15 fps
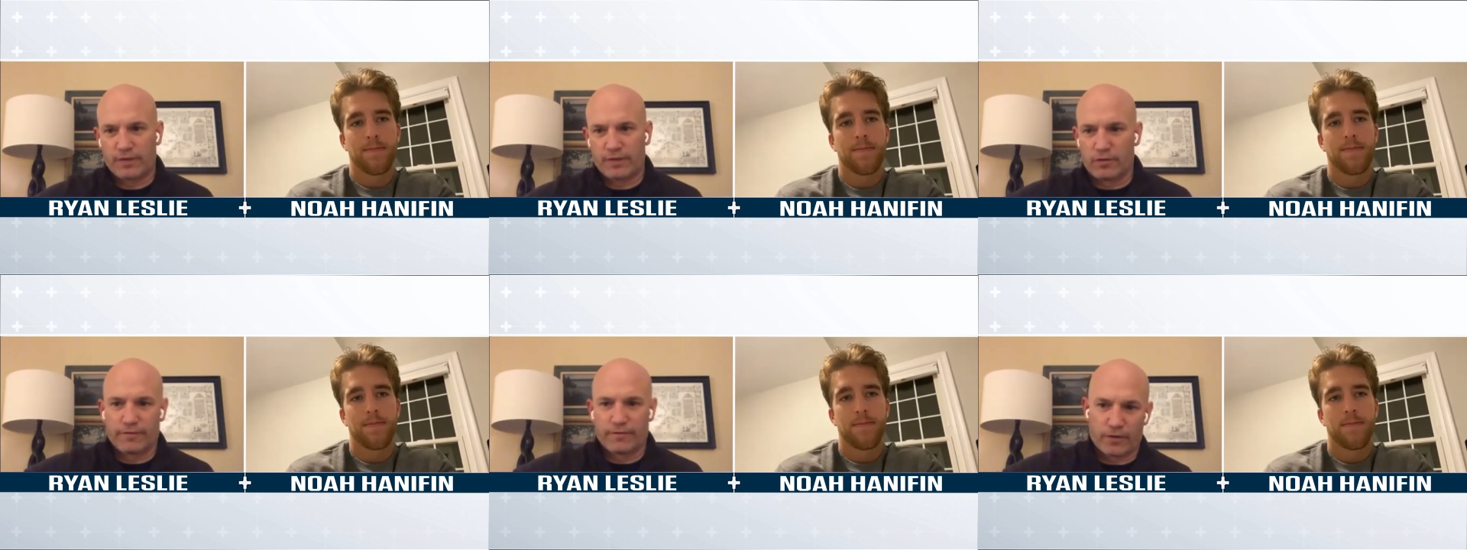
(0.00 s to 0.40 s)
Speaker 1: you
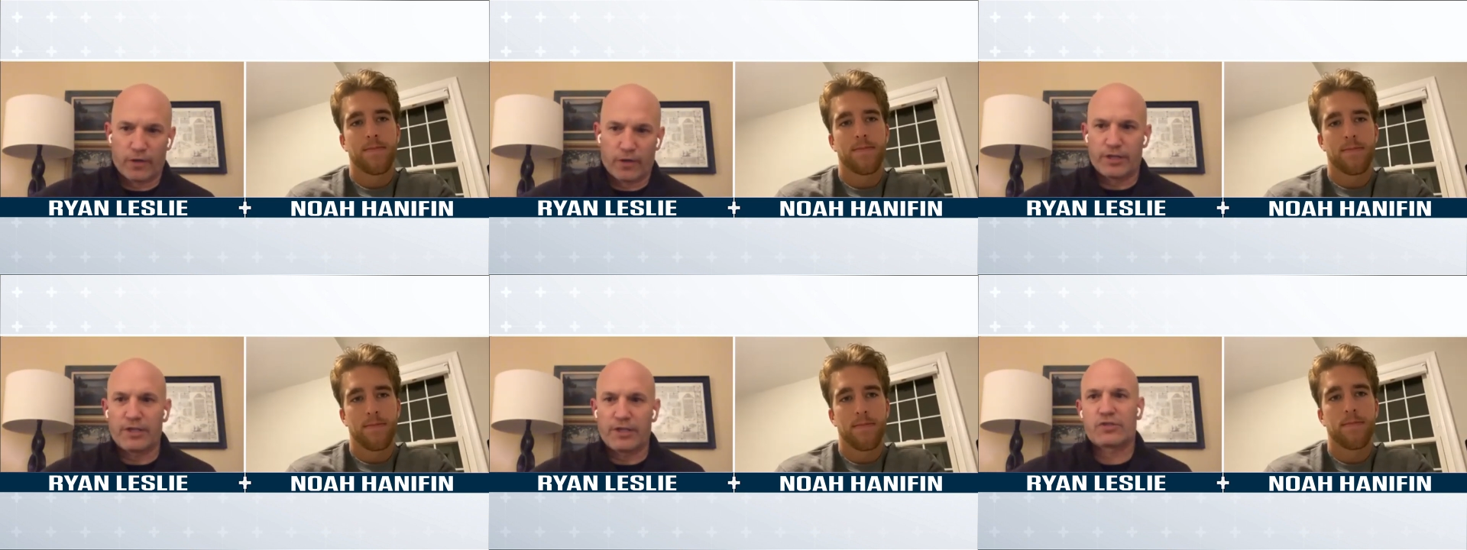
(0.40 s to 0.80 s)
know, if you're
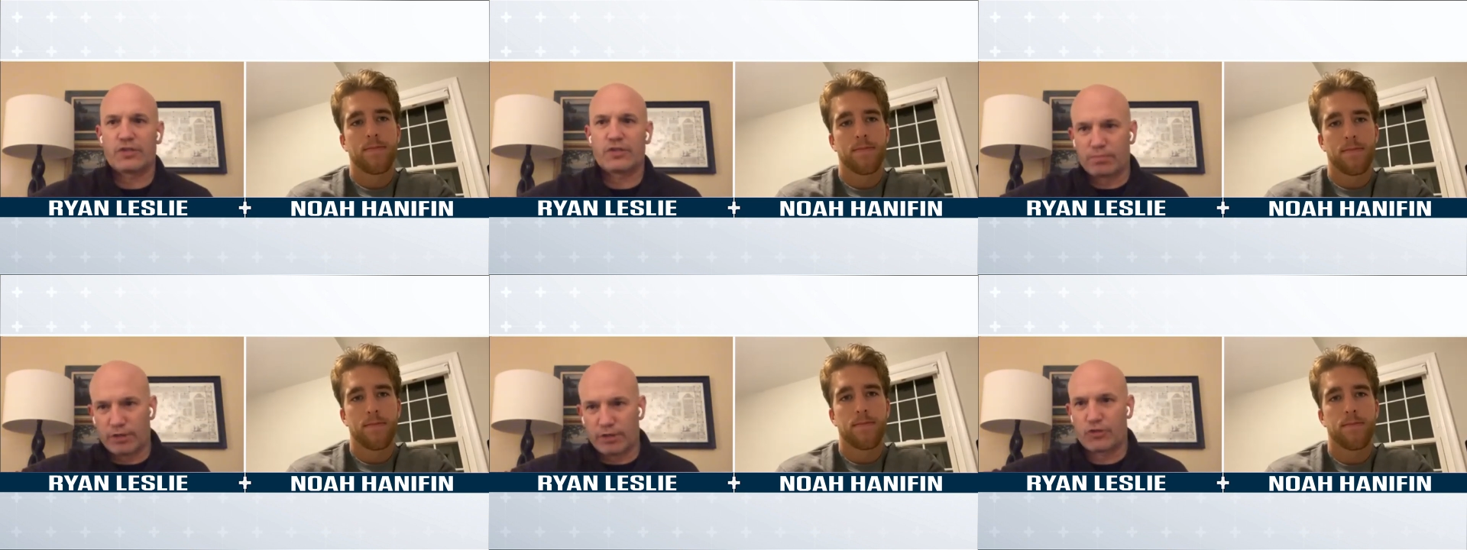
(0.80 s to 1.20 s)
out east and
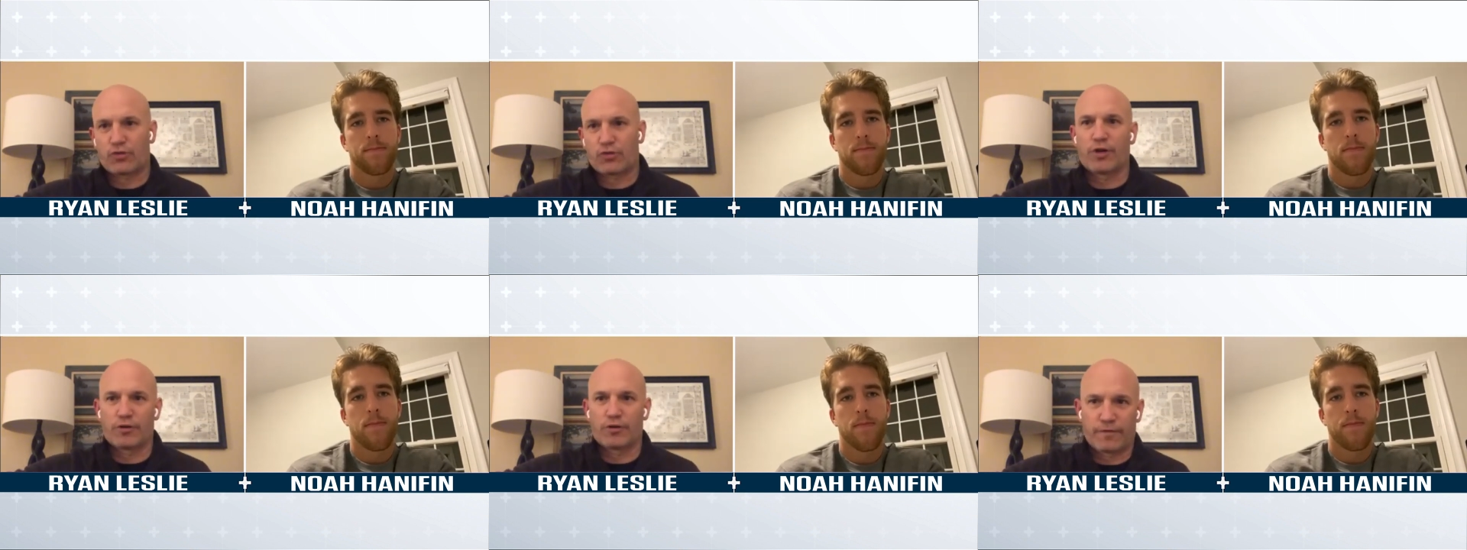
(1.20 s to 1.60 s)
you played
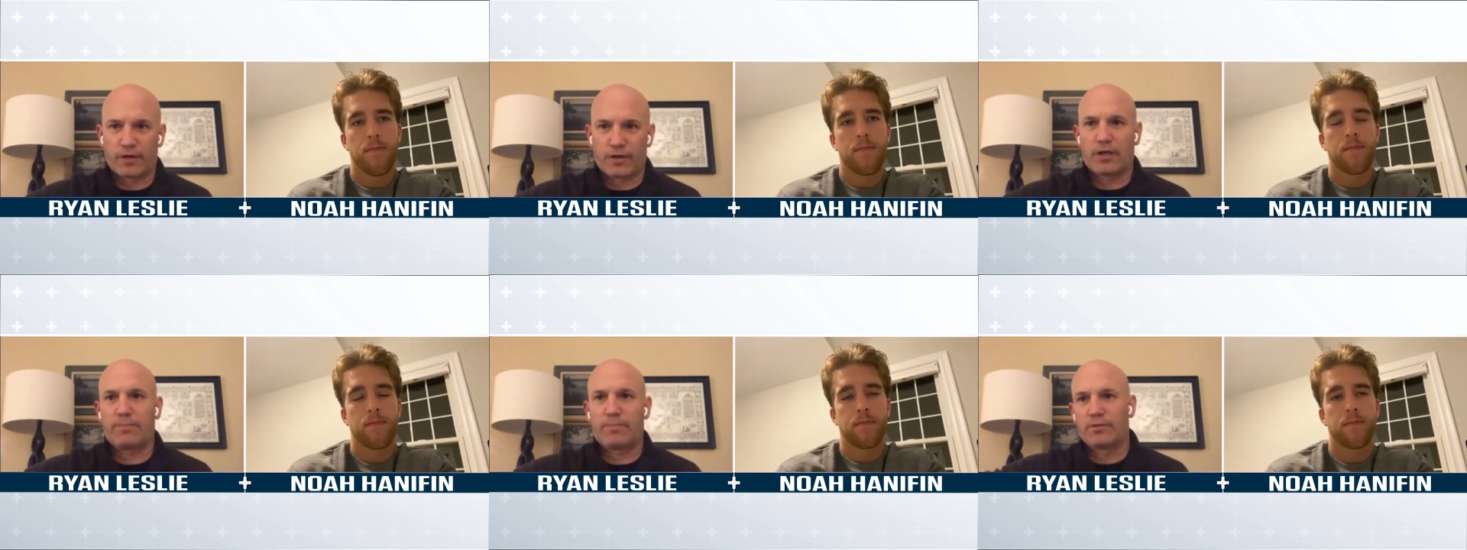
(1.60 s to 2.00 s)
Toronto for a
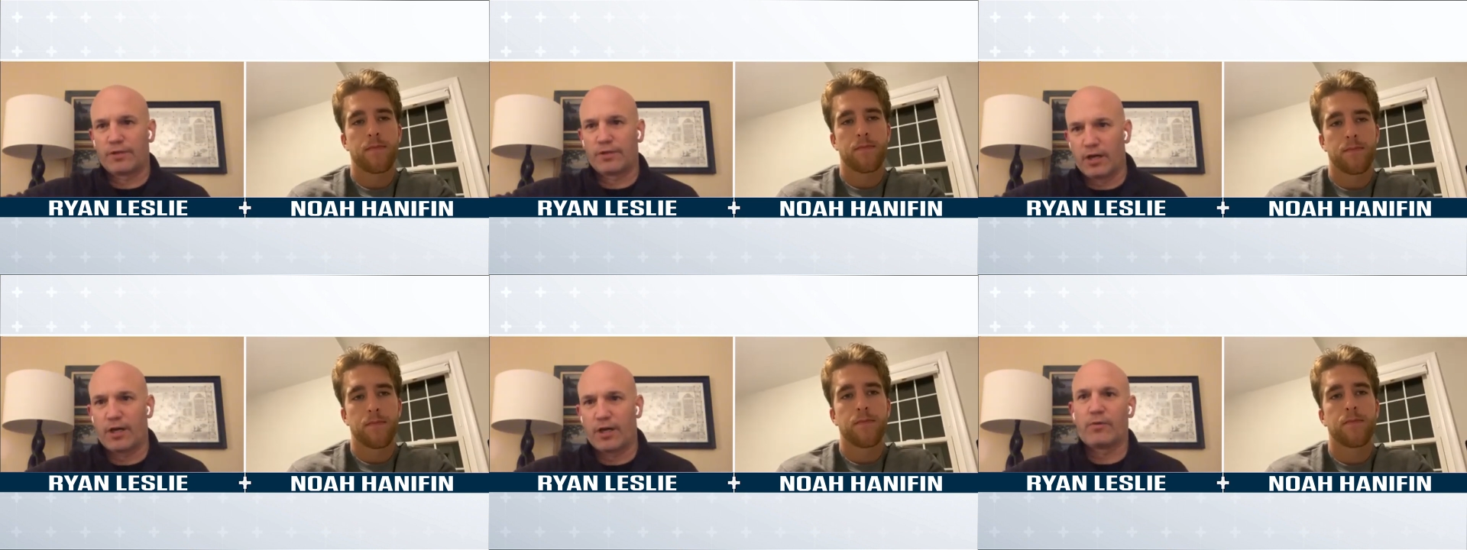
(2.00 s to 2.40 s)
couple in
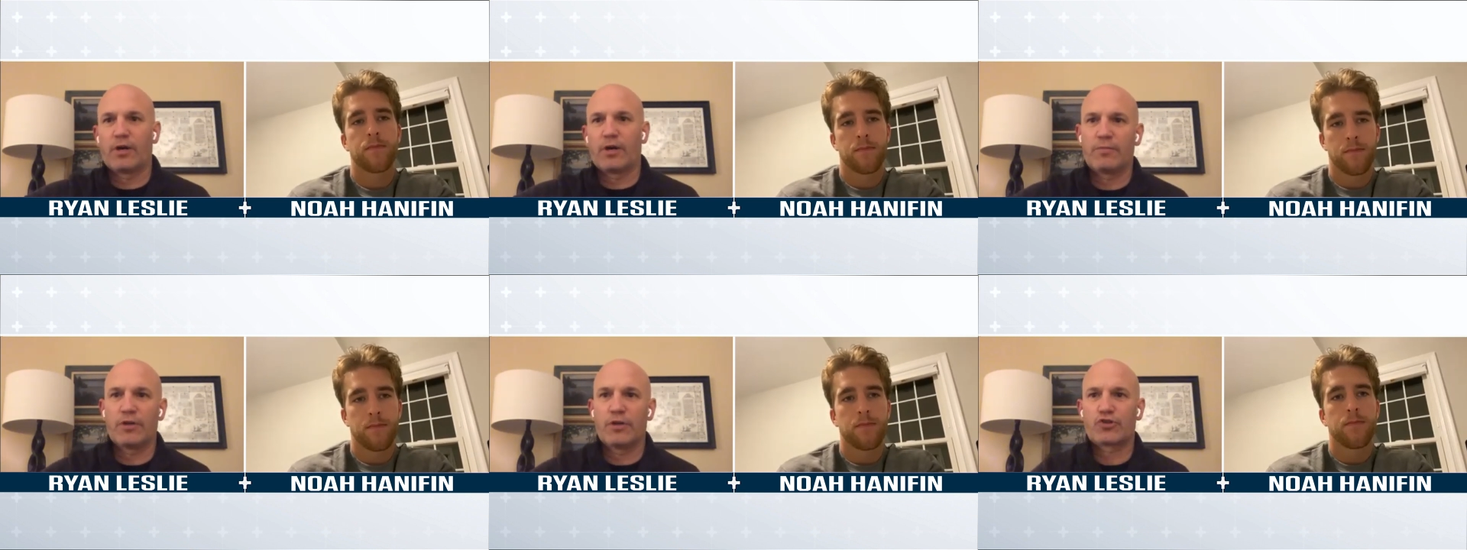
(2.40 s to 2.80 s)
Ottawa
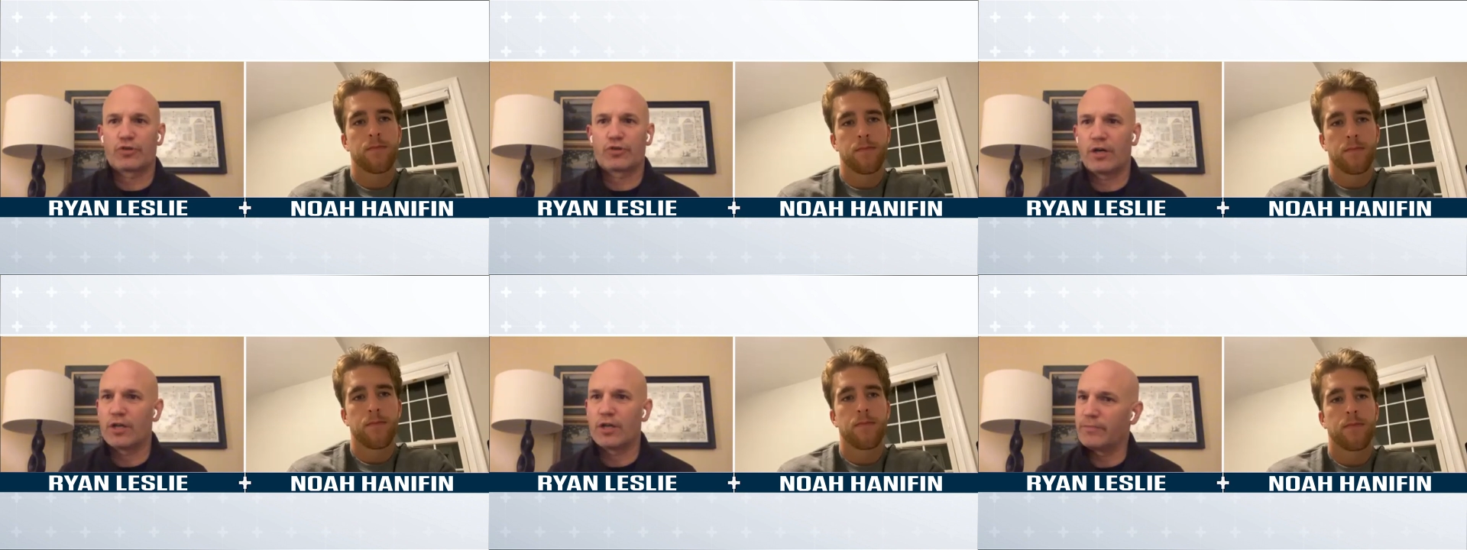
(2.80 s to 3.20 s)
and
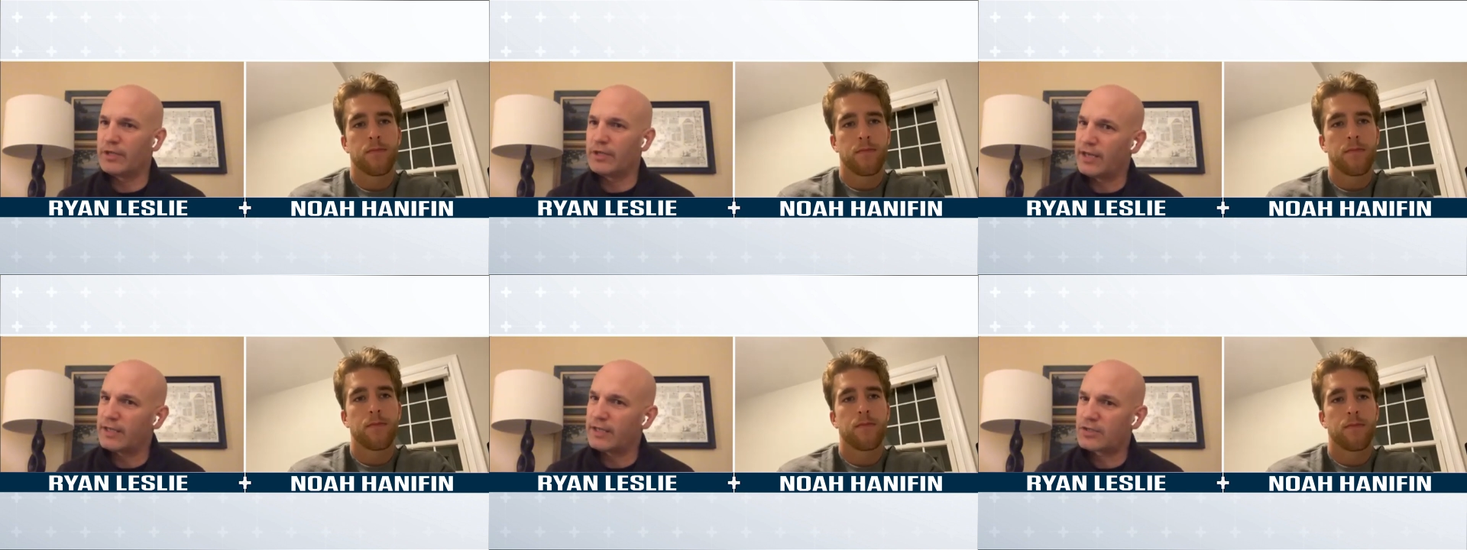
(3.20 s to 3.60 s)
Montreal, I mean,
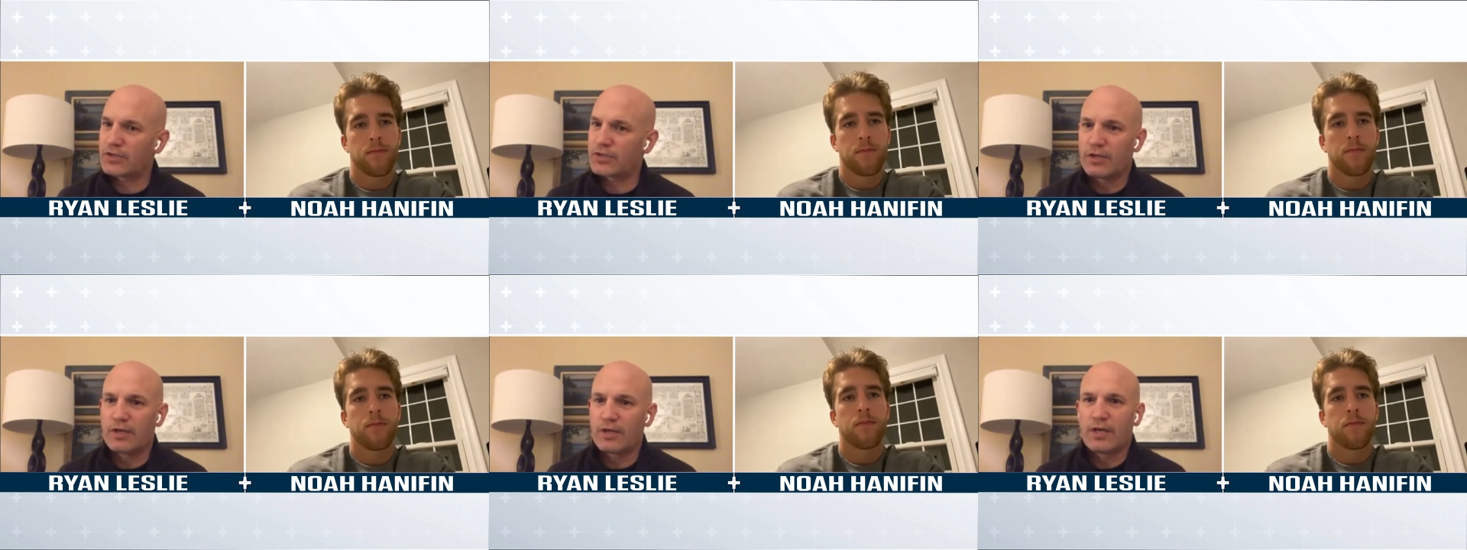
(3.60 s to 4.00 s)
that's